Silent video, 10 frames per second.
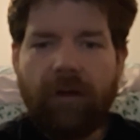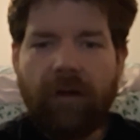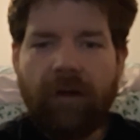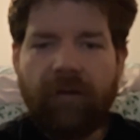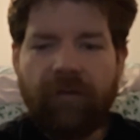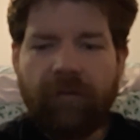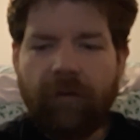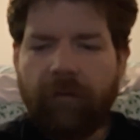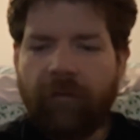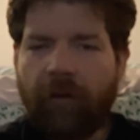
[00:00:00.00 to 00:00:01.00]
it
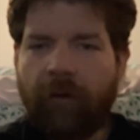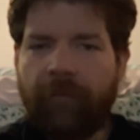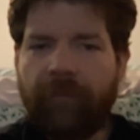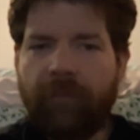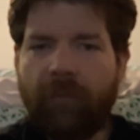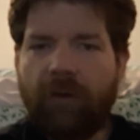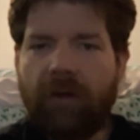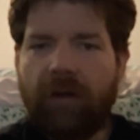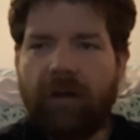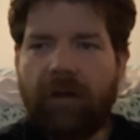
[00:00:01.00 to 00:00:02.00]
starts off
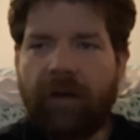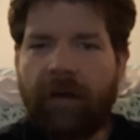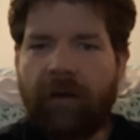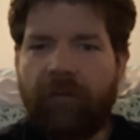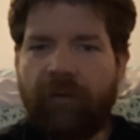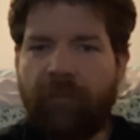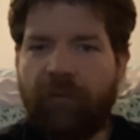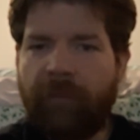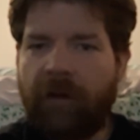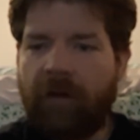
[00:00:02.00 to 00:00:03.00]
as him
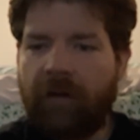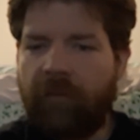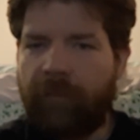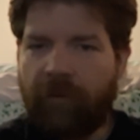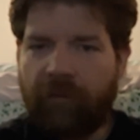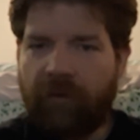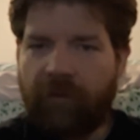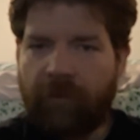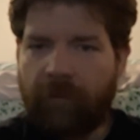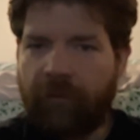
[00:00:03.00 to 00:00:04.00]
just being a conspiracy
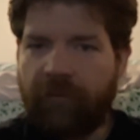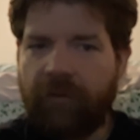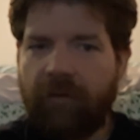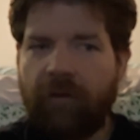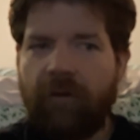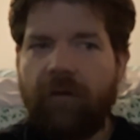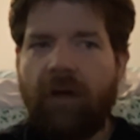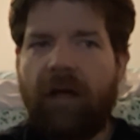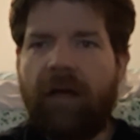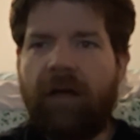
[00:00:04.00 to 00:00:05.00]
theorist,
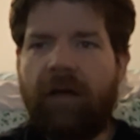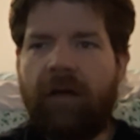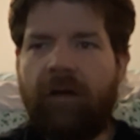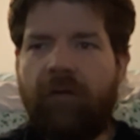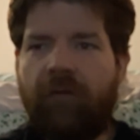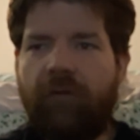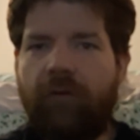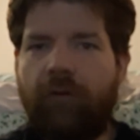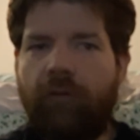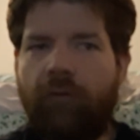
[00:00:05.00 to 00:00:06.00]
and
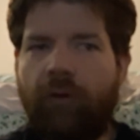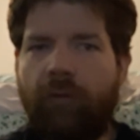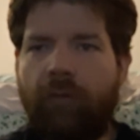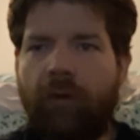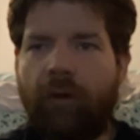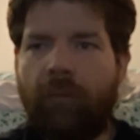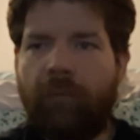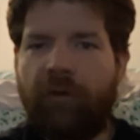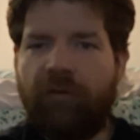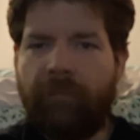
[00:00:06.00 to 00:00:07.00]
you don't know
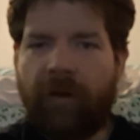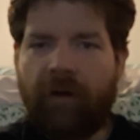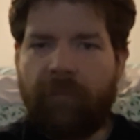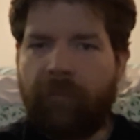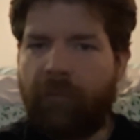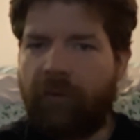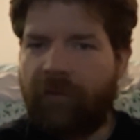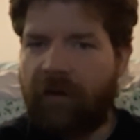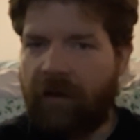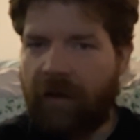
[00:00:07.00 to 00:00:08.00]
much about him more
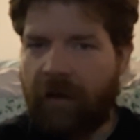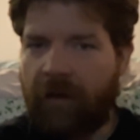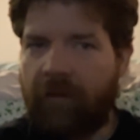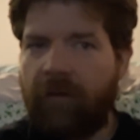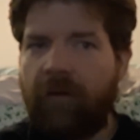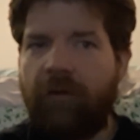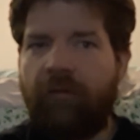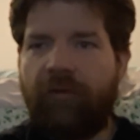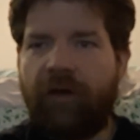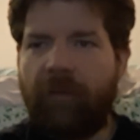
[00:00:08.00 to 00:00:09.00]
than that.
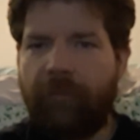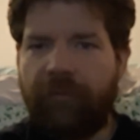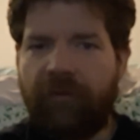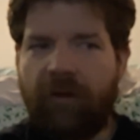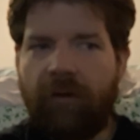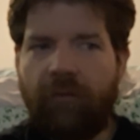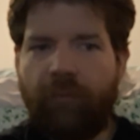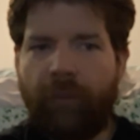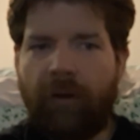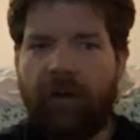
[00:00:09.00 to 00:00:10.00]
There's a couple scenes
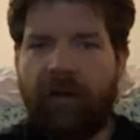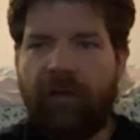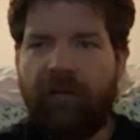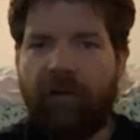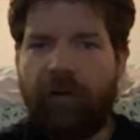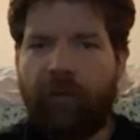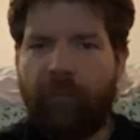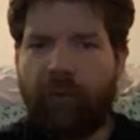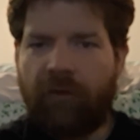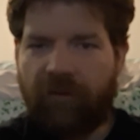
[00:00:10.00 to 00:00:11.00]
where he gets a little
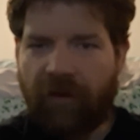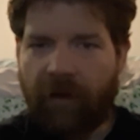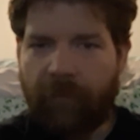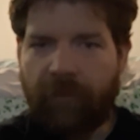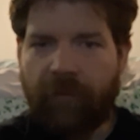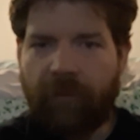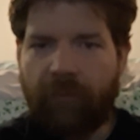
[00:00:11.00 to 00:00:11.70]
more depth,